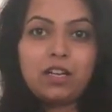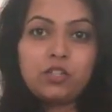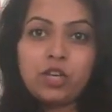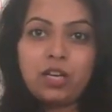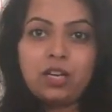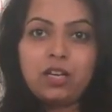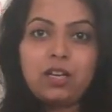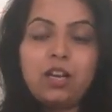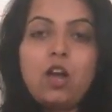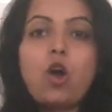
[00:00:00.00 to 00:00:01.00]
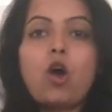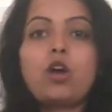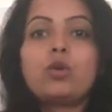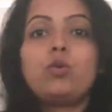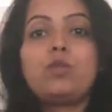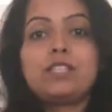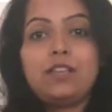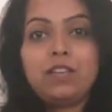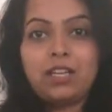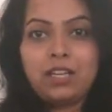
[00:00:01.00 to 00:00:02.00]
jungle or who was
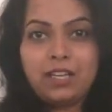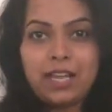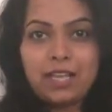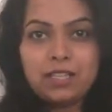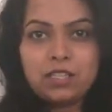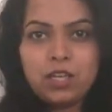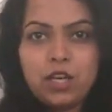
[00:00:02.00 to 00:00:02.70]
living in dens,